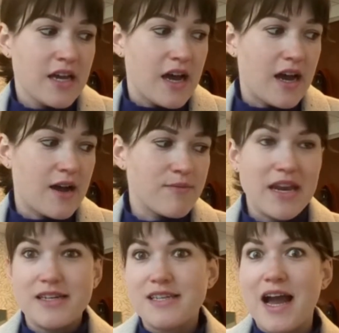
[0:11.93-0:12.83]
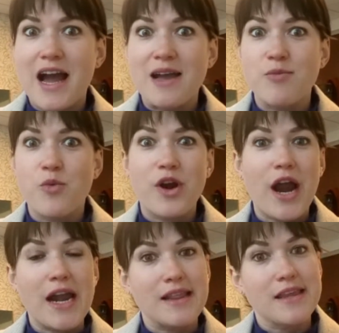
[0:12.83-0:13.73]
um, in a time where
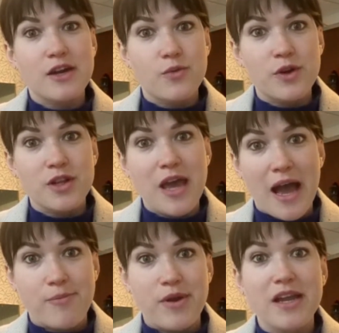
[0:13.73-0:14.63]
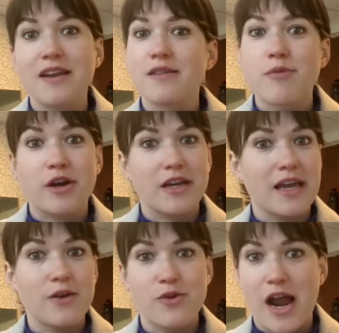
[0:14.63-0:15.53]
anything can really happen and the market
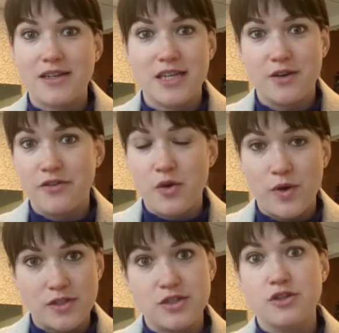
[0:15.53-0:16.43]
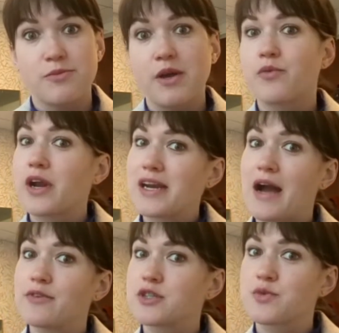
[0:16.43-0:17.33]
can react however it wants to. But right
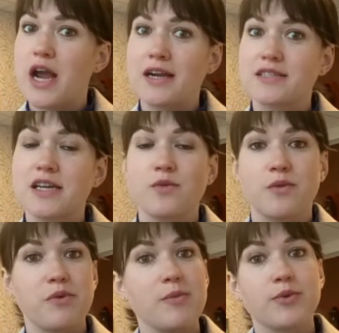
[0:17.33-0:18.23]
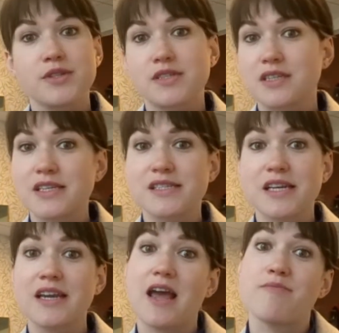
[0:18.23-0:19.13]
now it's reacting with people still
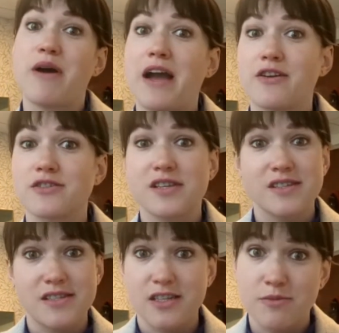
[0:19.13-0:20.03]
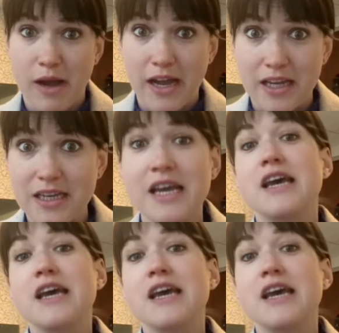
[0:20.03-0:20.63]
listing and buyers still buying.